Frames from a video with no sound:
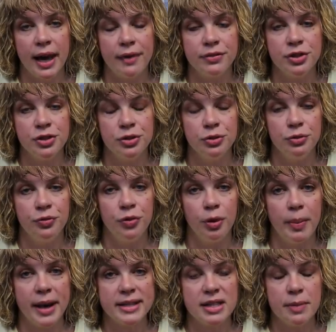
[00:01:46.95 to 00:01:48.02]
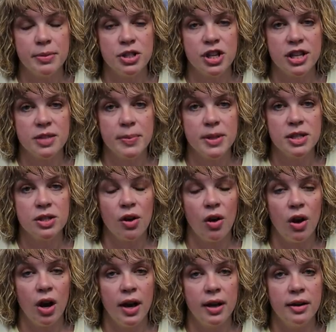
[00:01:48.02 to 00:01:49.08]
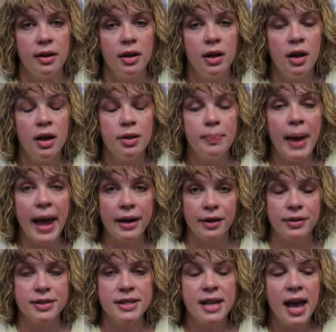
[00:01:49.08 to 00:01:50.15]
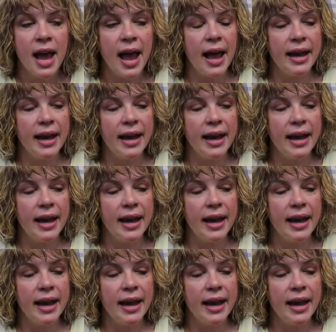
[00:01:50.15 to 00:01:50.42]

have to do full bicep adjustments on patterns.